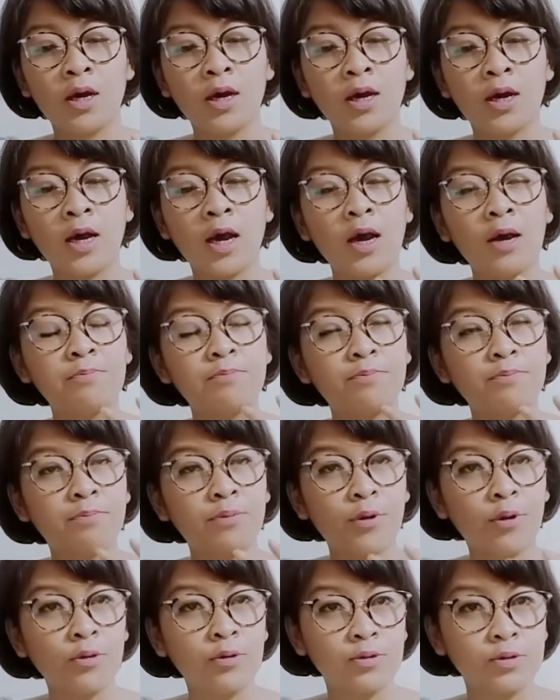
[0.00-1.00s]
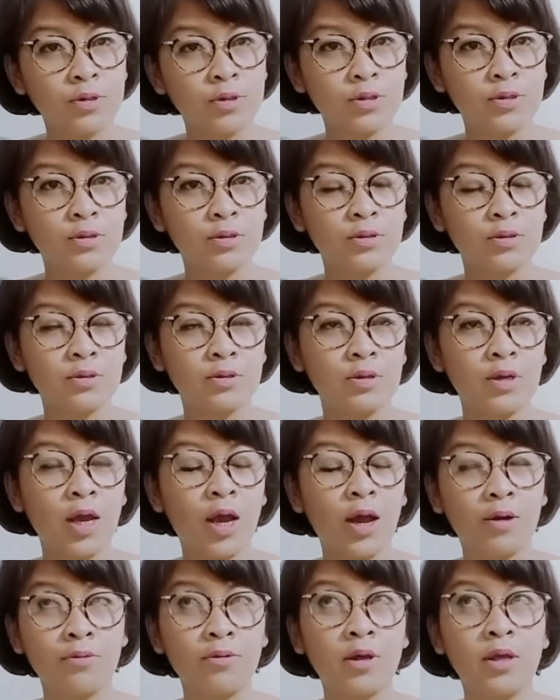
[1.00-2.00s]
approach, how
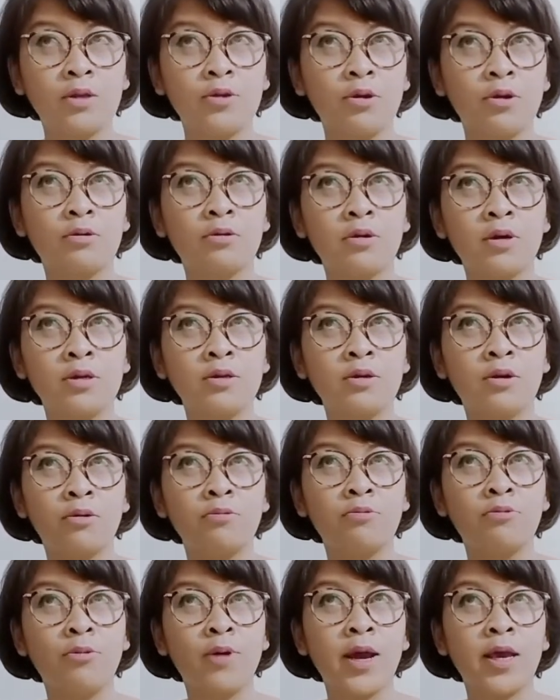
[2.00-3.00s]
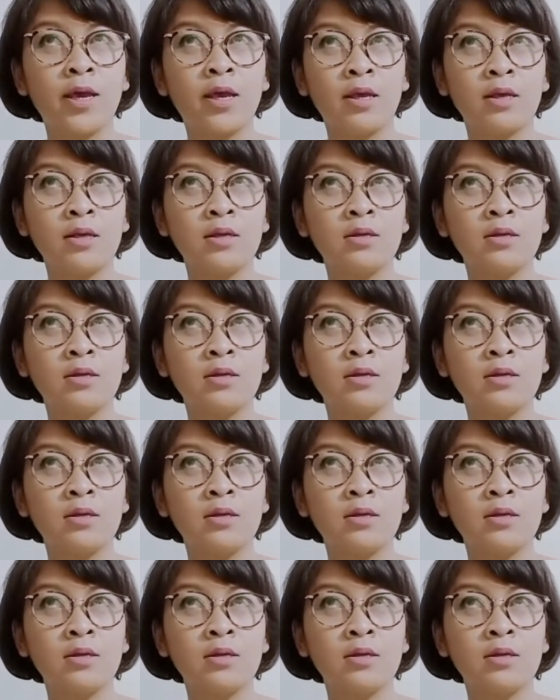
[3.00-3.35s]
your way,